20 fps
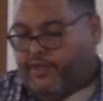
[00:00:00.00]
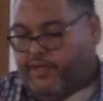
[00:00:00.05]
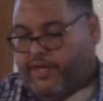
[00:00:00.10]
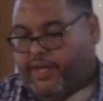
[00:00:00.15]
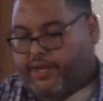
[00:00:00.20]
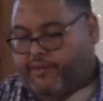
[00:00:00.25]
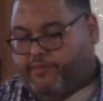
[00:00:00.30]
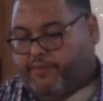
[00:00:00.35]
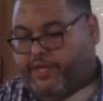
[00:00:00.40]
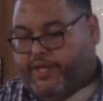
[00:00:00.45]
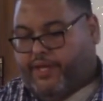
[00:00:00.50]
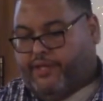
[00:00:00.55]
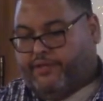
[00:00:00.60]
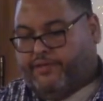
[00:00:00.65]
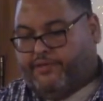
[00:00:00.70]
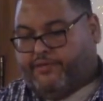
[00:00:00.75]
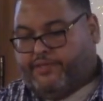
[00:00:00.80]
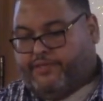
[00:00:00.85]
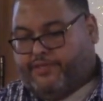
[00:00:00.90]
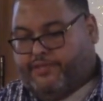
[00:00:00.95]
And when I
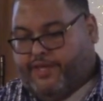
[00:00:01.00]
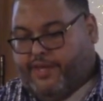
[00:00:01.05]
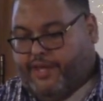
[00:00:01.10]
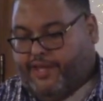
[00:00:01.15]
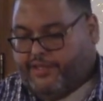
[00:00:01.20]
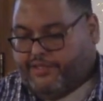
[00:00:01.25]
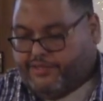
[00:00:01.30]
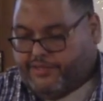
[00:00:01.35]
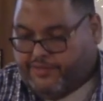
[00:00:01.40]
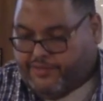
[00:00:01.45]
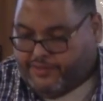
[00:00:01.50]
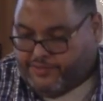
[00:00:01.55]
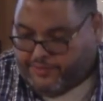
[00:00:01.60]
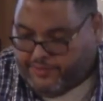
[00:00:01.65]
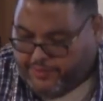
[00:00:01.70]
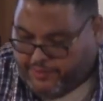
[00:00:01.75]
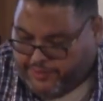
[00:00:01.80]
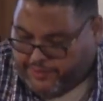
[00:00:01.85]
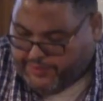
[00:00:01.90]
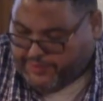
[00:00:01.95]
looked at the ancient
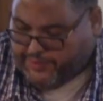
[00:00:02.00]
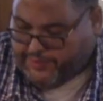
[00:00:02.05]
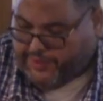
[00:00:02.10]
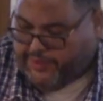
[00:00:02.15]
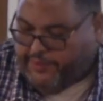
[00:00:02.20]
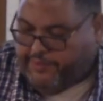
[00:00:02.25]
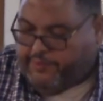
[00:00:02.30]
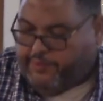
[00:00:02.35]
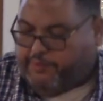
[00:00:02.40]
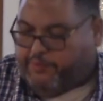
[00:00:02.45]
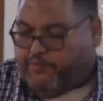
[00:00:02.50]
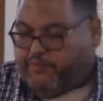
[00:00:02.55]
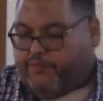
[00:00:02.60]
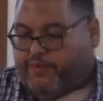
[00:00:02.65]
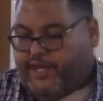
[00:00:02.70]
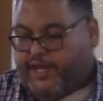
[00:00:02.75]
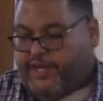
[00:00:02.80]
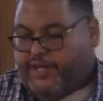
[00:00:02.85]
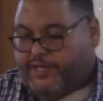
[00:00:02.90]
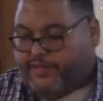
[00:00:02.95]
inscriptions of the
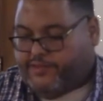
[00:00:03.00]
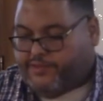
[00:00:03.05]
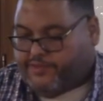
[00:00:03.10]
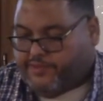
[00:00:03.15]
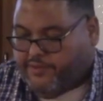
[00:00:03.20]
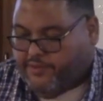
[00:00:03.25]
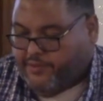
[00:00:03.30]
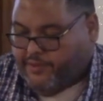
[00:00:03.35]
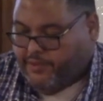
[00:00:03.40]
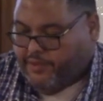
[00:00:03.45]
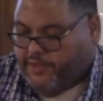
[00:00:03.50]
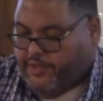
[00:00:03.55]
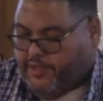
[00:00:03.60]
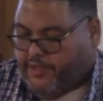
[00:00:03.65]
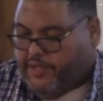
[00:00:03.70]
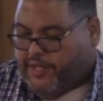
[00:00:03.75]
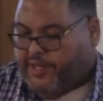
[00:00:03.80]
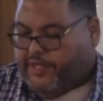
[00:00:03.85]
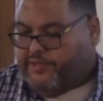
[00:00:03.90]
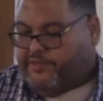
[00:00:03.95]
parades,
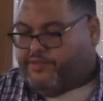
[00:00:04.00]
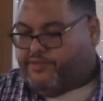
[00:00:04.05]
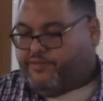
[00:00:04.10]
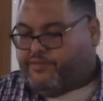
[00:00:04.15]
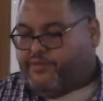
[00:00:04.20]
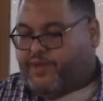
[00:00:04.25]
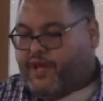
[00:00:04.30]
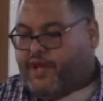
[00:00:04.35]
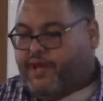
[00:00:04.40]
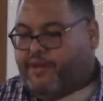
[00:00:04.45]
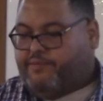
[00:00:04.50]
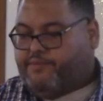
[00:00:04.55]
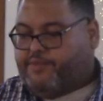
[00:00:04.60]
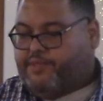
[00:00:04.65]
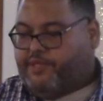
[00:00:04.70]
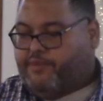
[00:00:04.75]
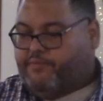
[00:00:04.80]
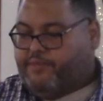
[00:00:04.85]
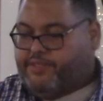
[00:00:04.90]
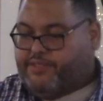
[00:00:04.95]
it describes
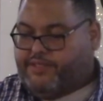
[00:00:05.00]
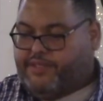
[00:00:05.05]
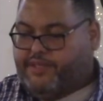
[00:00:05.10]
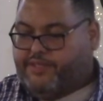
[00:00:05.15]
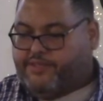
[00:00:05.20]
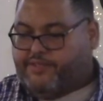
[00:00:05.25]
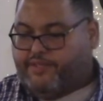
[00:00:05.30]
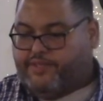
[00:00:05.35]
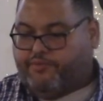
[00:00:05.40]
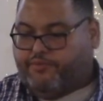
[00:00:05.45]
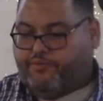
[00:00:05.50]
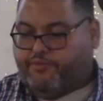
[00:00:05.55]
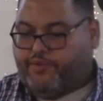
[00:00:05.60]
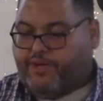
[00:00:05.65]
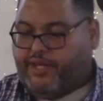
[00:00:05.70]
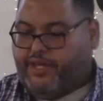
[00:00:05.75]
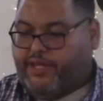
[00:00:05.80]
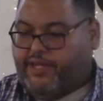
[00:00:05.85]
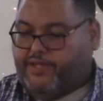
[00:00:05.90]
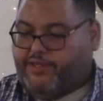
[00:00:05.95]
them and says in the
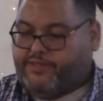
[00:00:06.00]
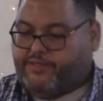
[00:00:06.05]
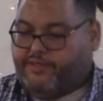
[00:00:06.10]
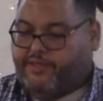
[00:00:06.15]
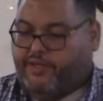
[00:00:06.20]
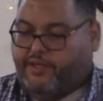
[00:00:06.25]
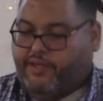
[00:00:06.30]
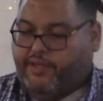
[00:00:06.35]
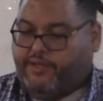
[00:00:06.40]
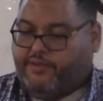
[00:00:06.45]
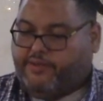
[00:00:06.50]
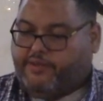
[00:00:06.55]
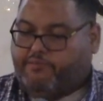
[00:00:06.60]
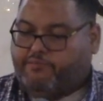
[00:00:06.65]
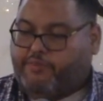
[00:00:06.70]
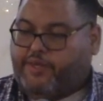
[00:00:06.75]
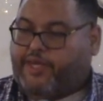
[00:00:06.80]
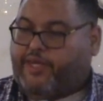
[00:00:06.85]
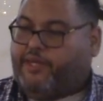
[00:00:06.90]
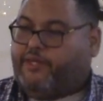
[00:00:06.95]
parades, the
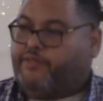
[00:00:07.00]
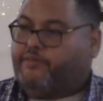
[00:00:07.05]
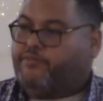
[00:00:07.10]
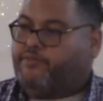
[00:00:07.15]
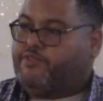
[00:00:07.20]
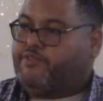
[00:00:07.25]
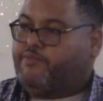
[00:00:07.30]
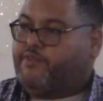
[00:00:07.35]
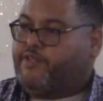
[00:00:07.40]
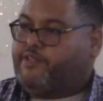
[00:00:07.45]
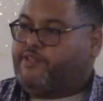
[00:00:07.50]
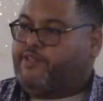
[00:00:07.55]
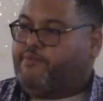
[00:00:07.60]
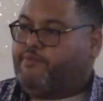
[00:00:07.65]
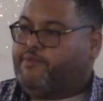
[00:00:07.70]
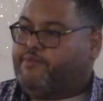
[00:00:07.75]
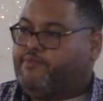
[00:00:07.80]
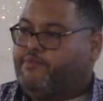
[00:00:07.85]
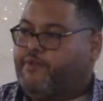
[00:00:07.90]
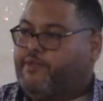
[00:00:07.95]
men would dress
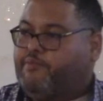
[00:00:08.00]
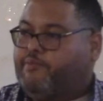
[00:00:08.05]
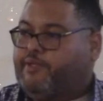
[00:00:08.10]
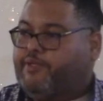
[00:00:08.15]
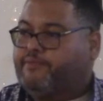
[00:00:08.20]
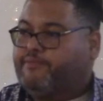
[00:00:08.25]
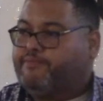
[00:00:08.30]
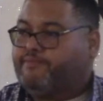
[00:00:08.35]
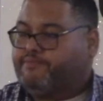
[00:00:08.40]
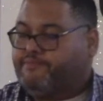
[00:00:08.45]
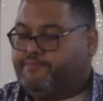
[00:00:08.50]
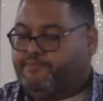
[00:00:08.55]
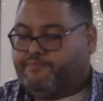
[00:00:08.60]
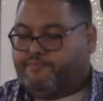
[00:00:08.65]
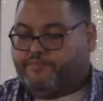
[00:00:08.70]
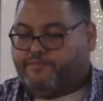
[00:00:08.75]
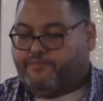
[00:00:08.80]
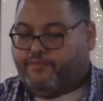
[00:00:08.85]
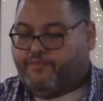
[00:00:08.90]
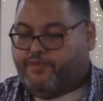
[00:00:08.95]
up as women.
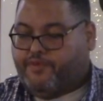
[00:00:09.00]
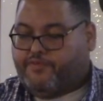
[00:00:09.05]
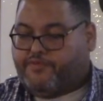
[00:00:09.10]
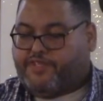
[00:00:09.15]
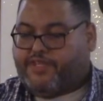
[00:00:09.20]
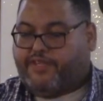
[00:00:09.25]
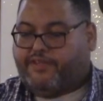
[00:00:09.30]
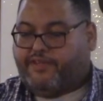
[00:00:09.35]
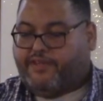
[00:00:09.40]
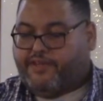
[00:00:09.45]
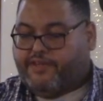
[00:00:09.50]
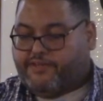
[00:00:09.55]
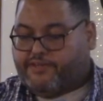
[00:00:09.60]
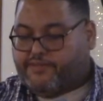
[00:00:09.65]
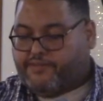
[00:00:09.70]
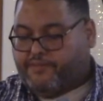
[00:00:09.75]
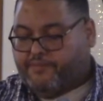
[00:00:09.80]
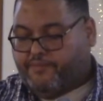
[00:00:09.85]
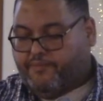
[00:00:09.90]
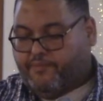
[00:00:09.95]
We've seen
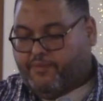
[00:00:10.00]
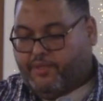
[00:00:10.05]
this.